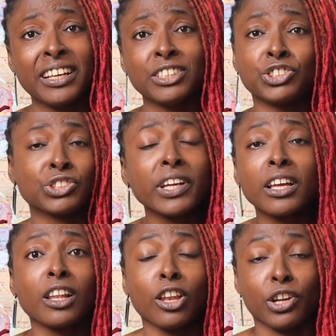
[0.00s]
drink
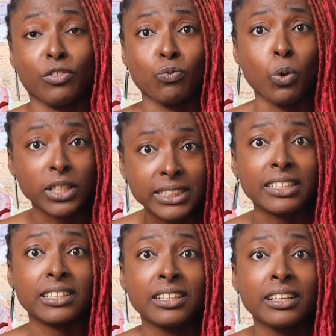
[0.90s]
a lot of
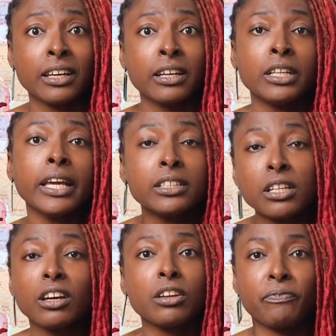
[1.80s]
water, eat a
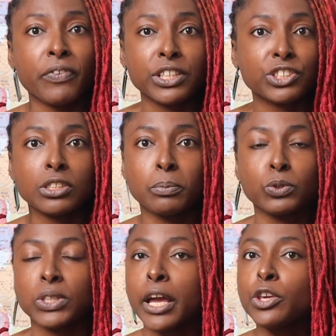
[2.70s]
lot of
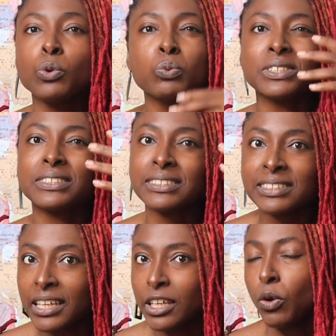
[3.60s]
vegetables, and you will
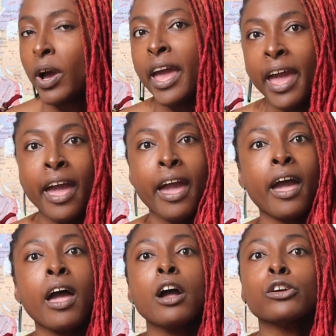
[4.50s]
see your
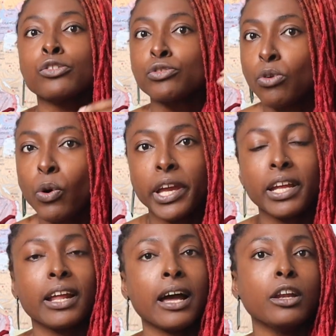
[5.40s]
hair
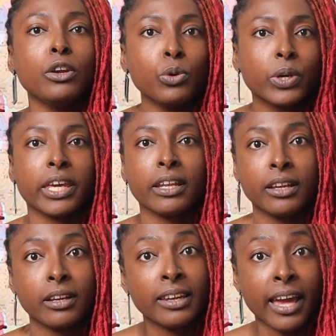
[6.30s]
growing and looking
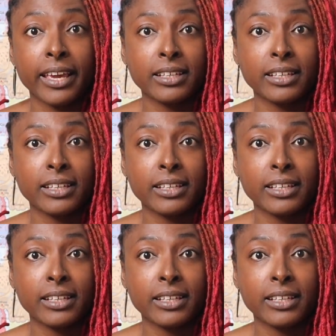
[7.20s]
nice.